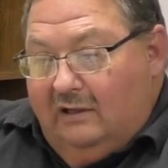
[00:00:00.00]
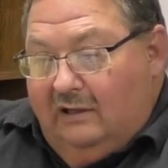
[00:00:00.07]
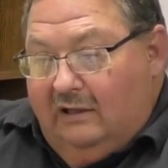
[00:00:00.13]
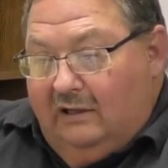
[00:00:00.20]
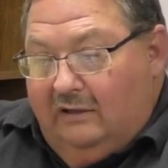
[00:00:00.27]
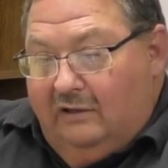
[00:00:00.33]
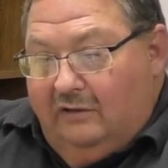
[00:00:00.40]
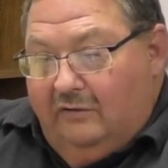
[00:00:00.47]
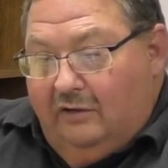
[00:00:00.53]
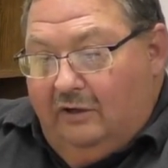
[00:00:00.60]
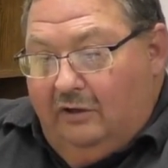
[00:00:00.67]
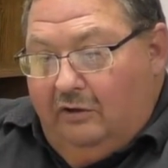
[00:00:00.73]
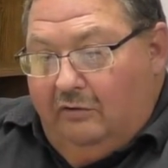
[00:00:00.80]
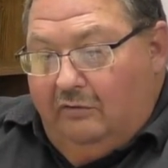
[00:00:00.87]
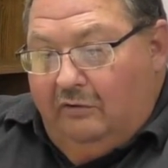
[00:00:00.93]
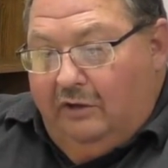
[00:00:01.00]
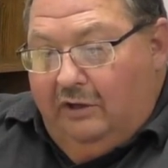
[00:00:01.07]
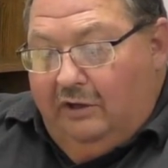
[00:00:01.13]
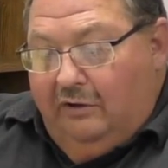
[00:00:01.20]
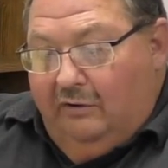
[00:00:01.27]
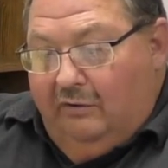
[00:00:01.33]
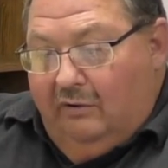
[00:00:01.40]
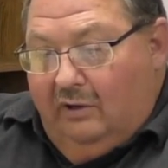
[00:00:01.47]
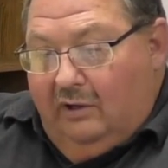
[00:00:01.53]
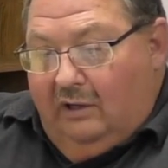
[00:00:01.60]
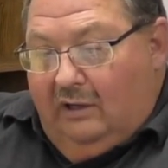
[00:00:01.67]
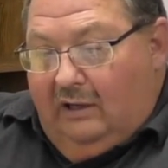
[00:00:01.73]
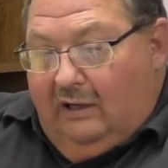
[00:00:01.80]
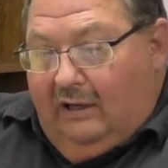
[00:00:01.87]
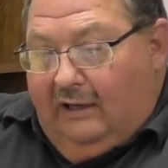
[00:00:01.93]
into the new year?
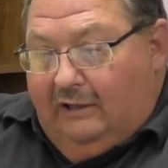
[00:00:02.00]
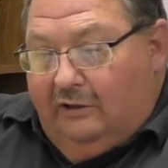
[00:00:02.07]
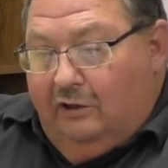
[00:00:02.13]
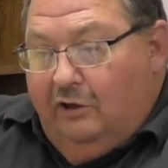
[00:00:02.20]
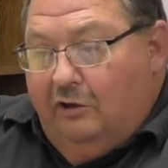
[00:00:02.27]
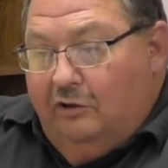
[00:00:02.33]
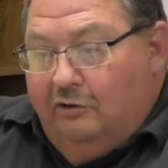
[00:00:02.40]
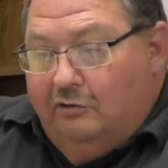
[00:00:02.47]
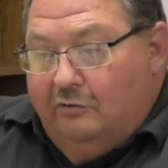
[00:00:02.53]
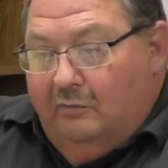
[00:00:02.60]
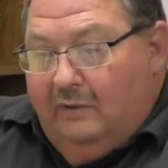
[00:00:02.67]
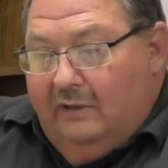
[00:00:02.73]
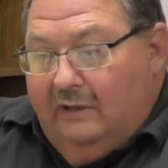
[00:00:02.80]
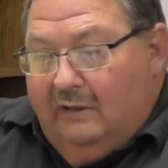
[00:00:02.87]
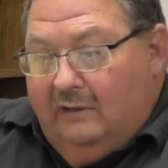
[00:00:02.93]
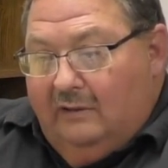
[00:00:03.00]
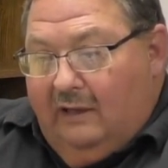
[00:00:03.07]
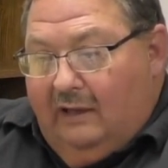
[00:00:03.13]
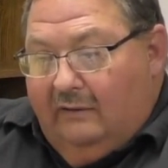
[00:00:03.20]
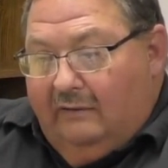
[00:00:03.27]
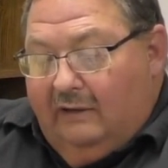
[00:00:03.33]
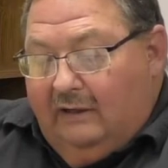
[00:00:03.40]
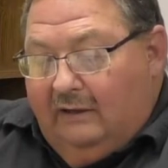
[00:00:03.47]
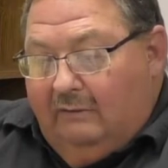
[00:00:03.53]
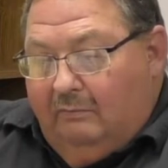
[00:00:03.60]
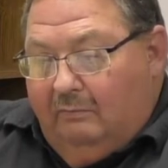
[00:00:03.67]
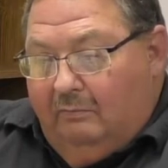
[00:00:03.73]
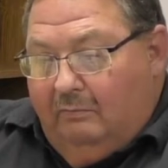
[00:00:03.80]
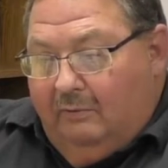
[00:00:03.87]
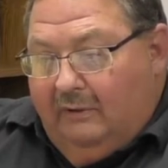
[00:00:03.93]
And usually, I think
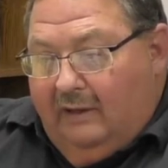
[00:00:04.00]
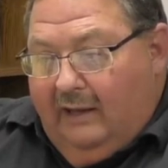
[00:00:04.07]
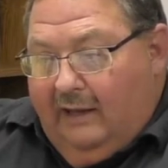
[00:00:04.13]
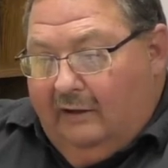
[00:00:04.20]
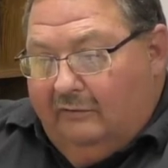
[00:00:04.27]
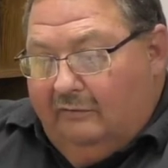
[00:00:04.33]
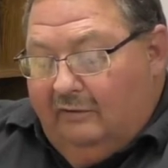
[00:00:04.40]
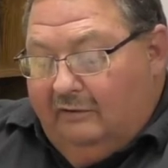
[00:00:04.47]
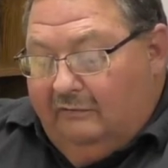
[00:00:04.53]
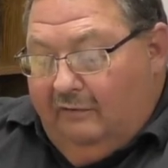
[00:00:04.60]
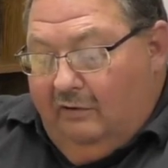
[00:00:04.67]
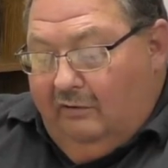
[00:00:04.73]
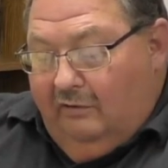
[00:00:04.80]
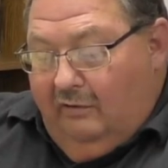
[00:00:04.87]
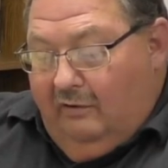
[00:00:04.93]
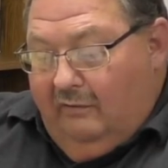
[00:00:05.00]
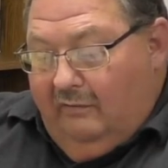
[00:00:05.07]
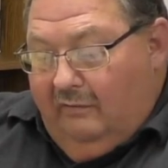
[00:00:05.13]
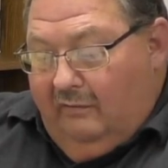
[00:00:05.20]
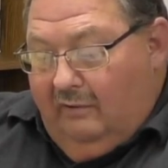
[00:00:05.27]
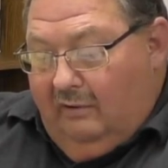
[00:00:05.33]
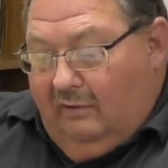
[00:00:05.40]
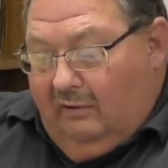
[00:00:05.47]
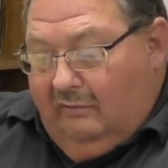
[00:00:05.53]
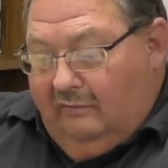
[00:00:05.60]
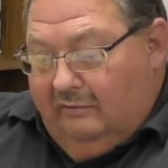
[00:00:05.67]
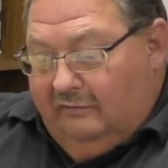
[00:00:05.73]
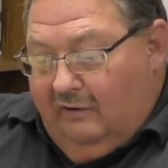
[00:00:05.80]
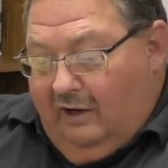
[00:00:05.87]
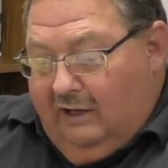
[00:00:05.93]
when council has voted on
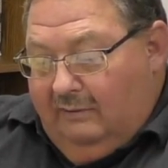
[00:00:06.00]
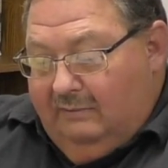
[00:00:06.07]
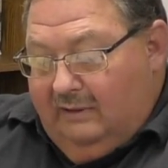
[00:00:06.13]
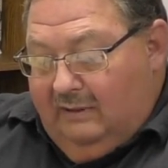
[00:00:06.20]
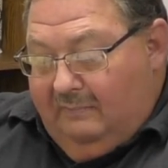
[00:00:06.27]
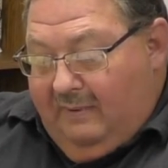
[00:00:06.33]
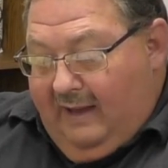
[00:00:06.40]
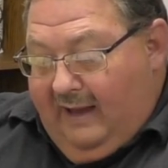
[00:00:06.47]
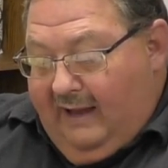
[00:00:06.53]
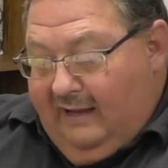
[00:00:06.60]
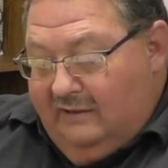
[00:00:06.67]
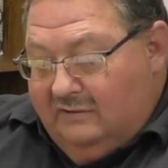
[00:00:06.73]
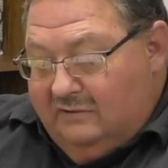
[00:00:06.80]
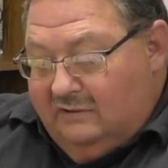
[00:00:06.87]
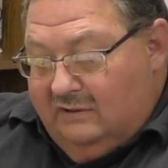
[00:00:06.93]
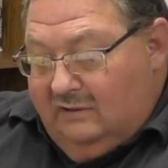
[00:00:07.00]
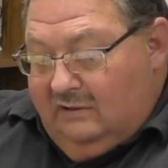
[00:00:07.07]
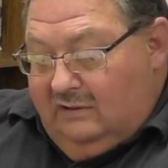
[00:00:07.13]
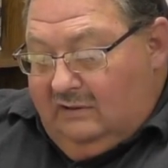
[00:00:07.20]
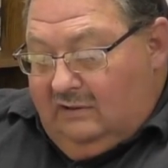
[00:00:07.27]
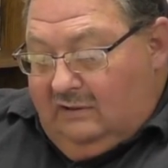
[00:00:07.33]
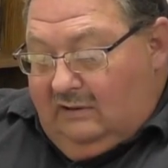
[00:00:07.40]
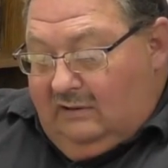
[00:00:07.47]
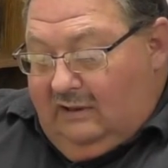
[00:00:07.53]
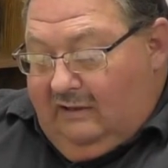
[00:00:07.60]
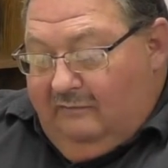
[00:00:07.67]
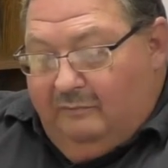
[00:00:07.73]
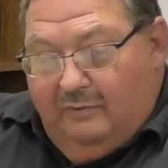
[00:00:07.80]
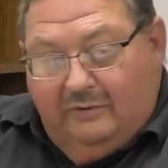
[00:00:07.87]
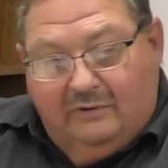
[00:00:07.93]
this item in the past,
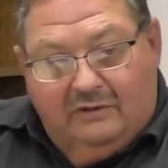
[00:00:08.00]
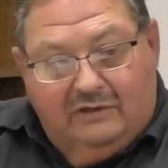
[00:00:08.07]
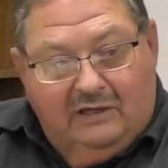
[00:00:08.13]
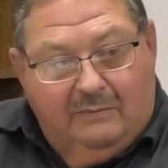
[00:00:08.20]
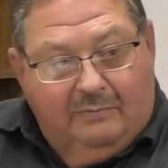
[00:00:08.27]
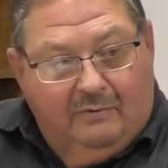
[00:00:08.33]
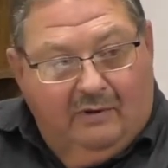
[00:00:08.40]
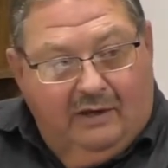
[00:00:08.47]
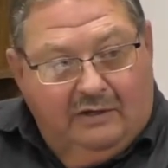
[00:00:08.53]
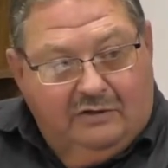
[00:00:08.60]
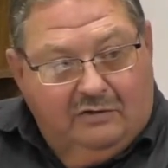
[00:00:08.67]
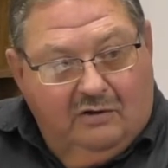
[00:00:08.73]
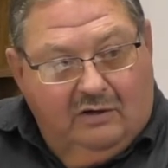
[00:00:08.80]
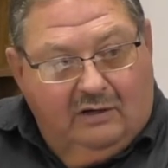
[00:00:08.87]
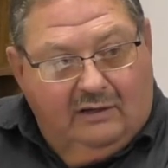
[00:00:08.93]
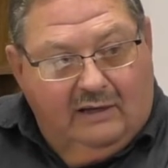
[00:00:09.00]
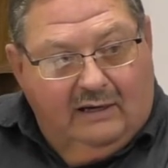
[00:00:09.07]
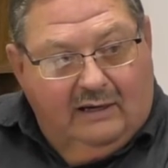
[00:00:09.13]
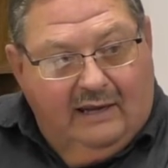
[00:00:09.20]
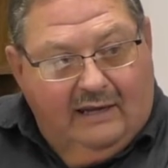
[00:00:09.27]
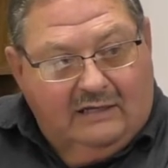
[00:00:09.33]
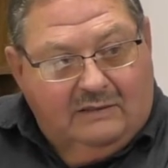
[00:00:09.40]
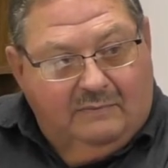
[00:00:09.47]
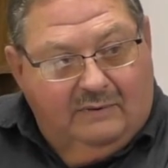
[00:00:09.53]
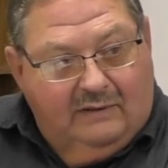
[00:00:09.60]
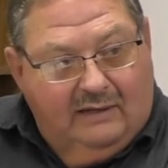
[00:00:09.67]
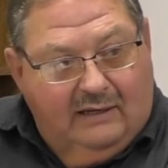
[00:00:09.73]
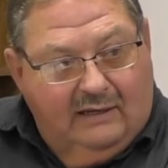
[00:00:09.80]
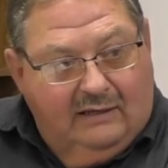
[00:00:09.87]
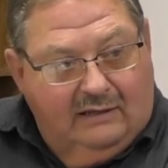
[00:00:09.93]
they've put the stipulation on it that it has to be
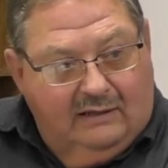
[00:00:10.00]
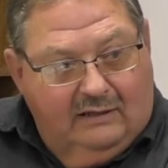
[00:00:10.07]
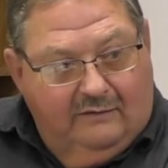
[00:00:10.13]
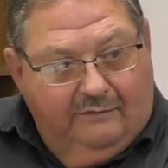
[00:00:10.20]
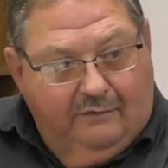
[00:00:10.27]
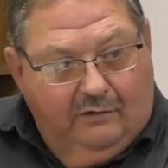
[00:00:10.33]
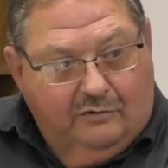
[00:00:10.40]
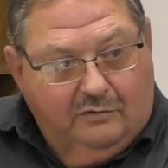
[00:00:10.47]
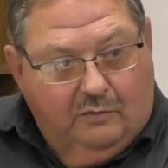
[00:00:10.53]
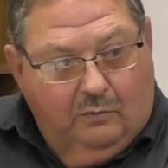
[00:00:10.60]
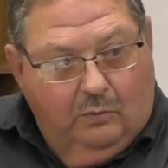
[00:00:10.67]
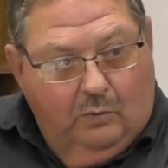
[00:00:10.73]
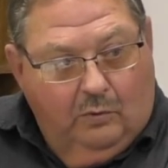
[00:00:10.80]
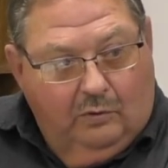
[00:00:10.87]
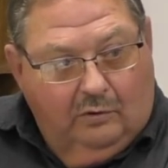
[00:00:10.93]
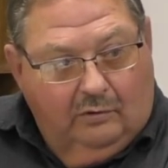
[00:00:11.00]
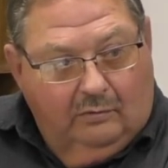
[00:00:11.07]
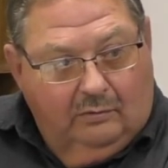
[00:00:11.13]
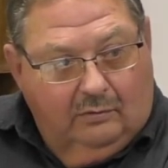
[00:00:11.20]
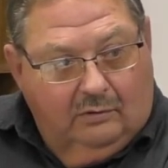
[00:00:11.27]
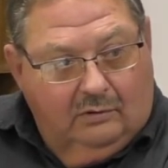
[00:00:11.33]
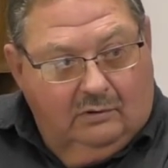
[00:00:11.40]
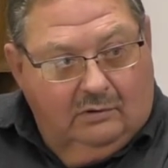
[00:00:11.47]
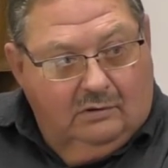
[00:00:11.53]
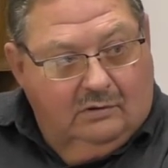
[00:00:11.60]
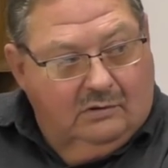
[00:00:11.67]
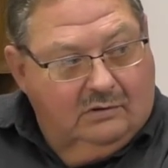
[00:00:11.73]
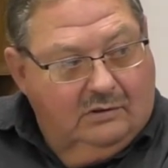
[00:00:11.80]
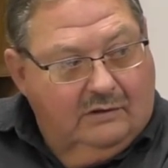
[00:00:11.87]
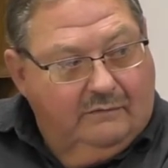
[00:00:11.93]
taken in the first quarter
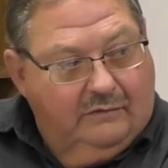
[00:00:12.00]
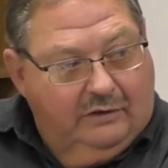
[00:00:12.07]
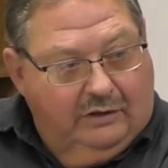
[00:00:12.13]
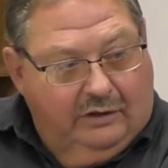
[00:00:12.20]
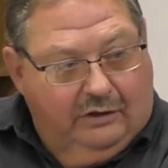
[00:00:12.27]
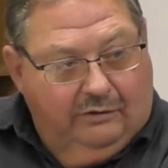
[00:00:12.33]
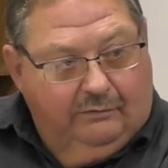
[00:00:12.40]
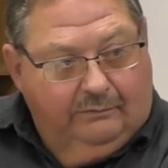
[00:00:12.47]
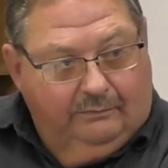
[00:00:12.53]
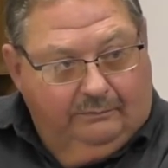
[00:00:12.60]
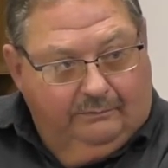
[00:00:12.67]
of the year.